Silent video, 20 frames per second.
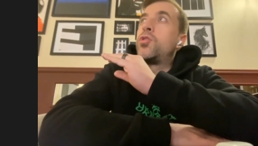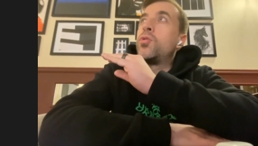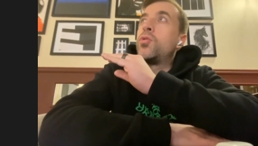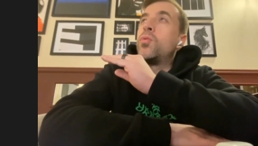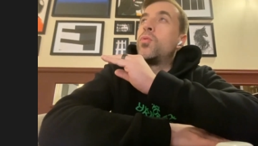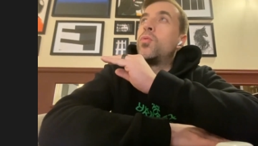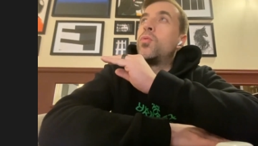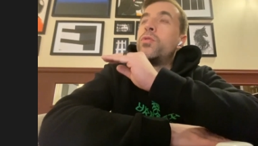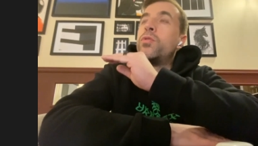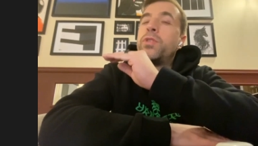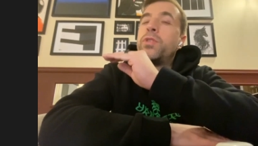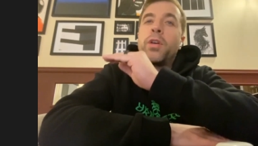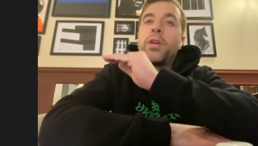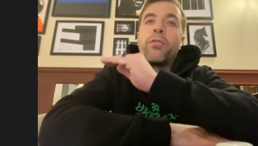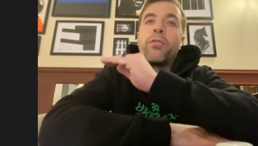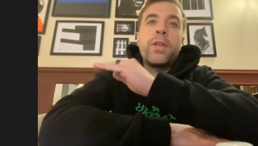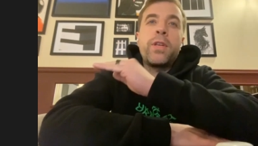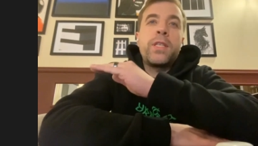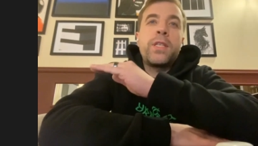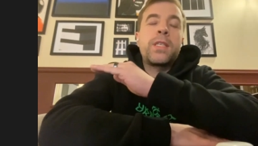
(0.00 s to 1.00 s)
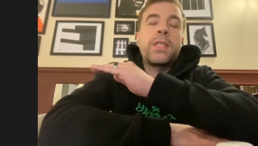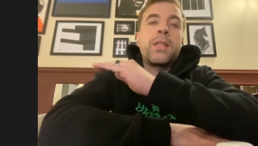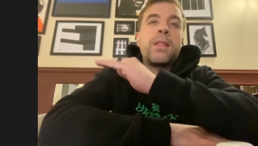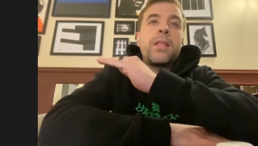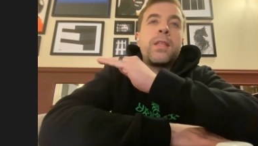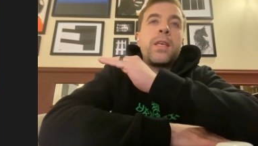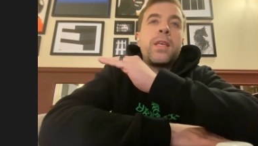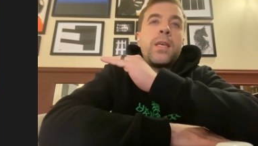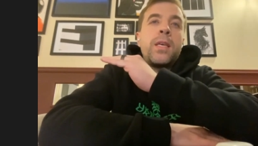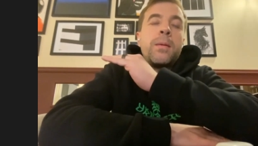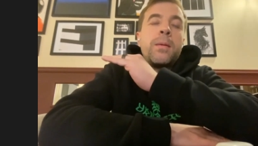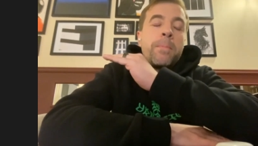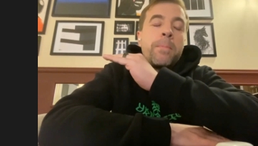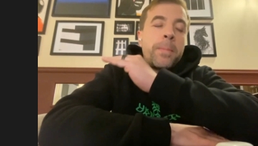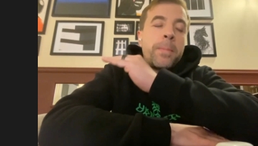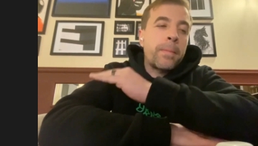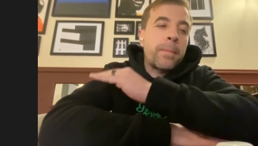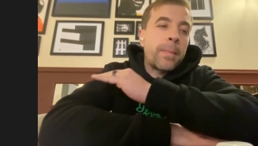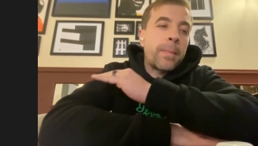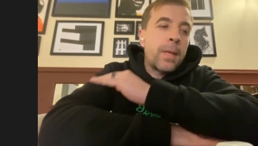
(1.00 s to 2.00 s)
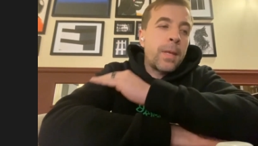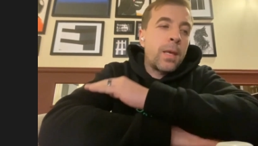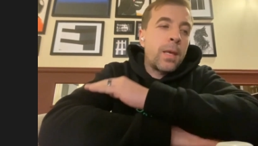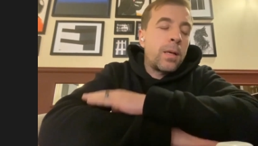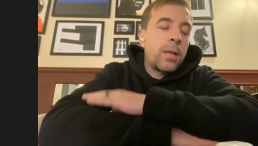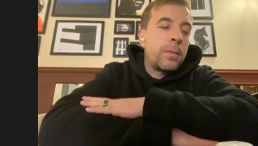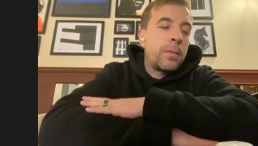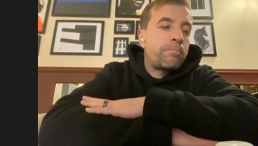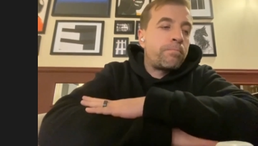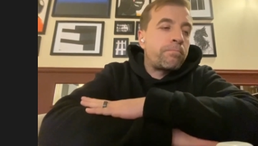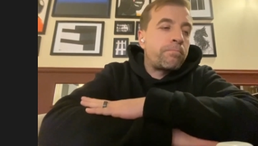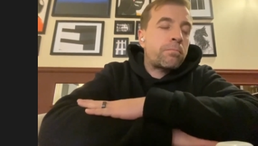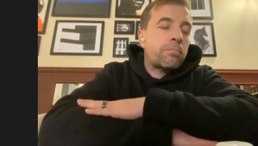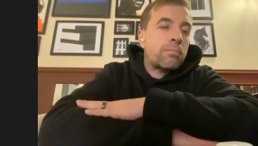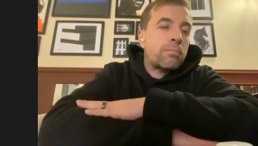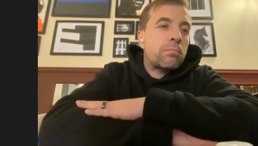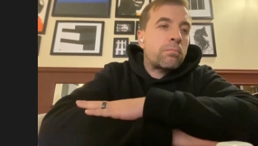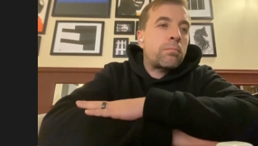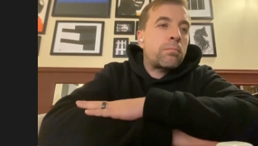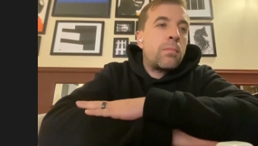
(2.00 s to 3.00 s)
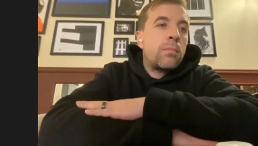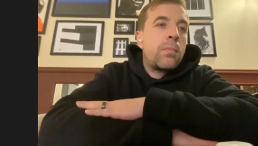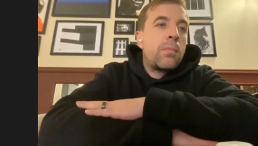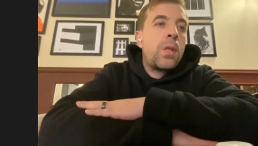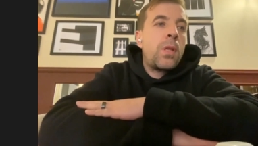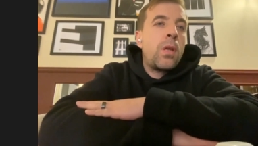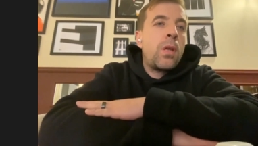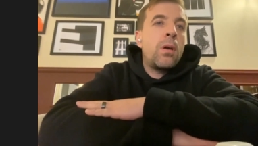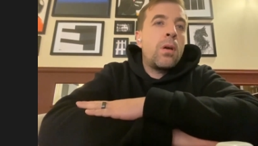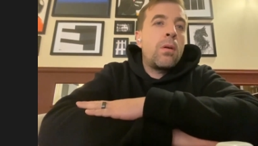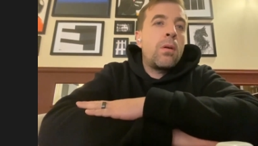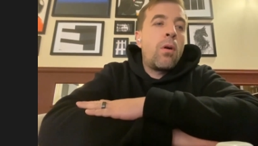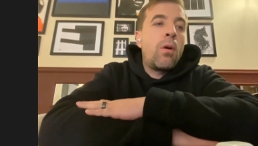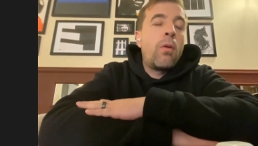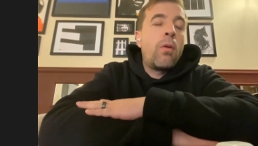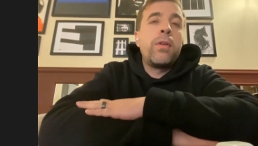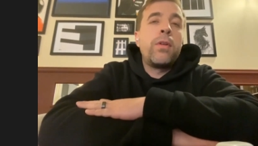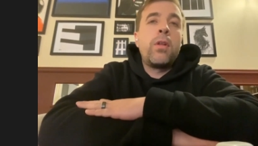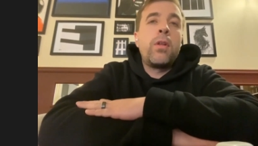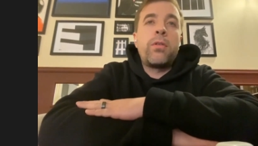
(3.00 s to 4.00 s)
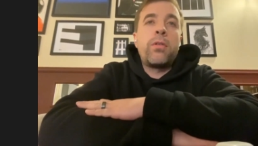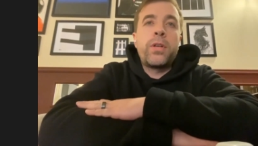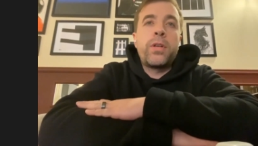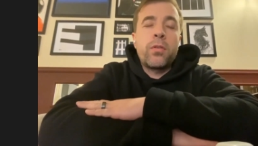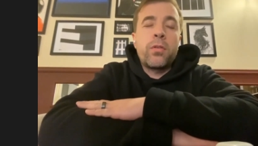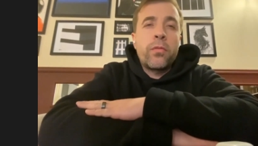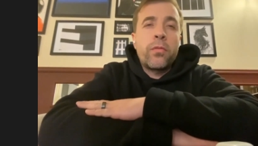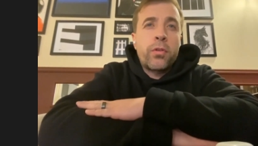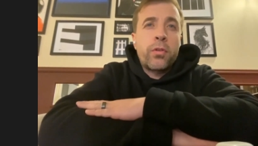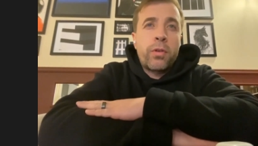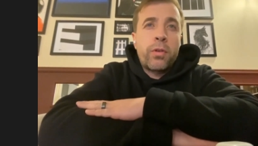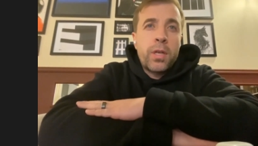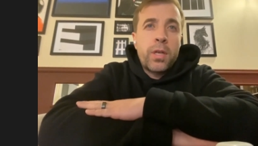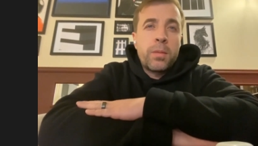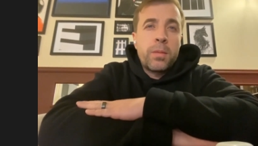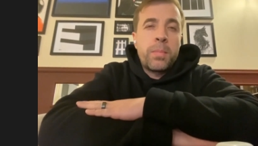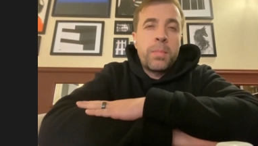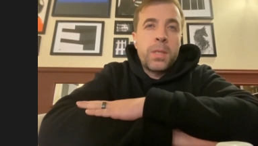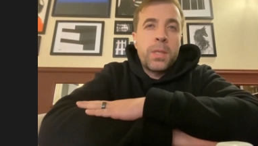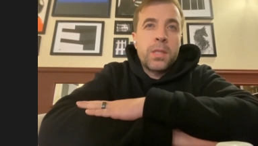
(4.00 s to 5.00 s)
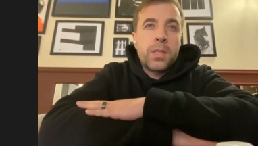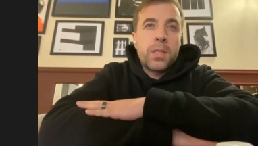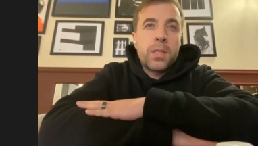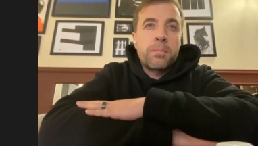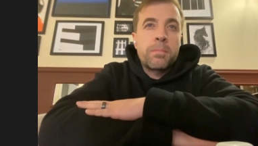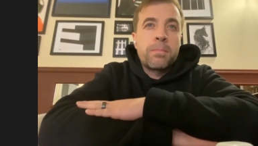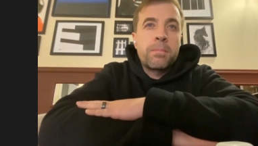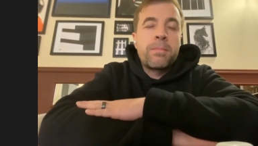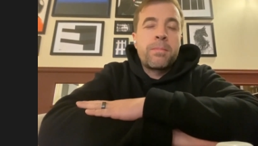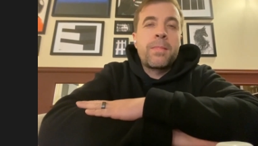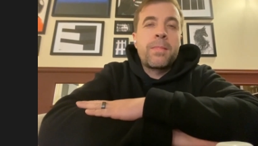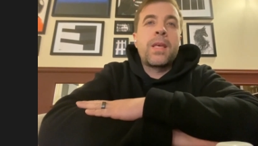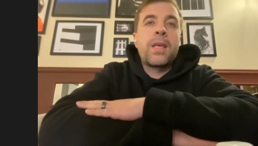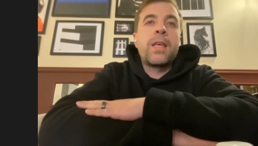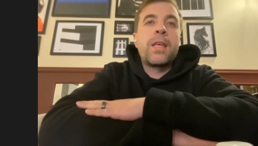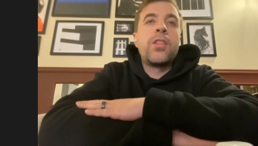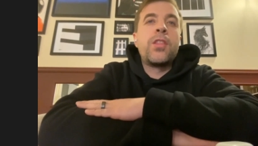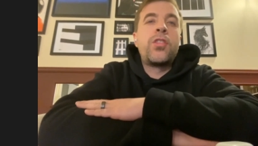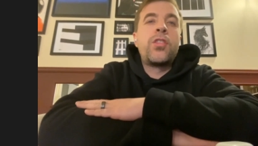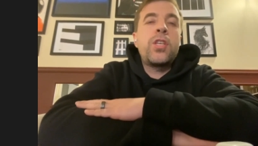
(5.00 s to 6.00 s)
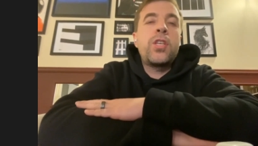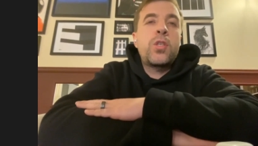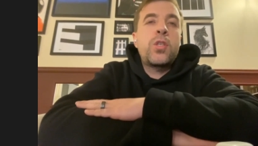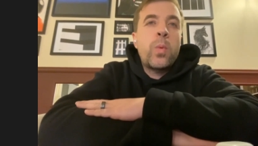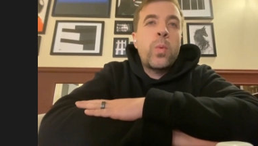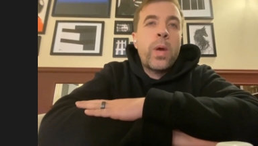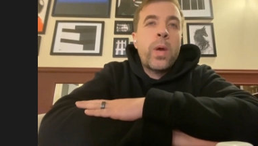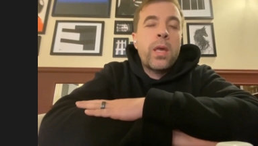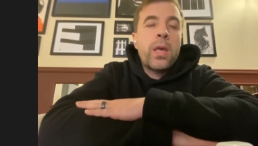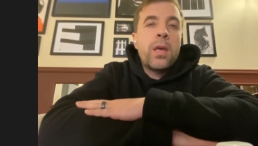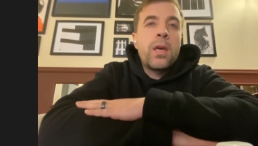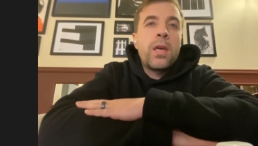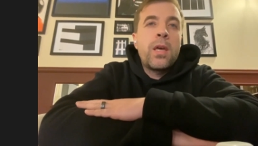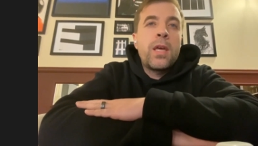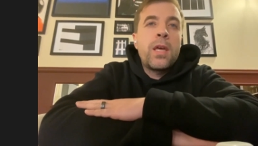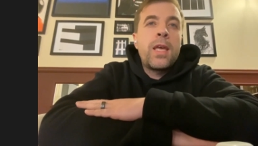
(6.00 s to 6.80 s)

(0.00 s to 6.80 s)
to decrease the um, overloading of Ukrainian business. But this way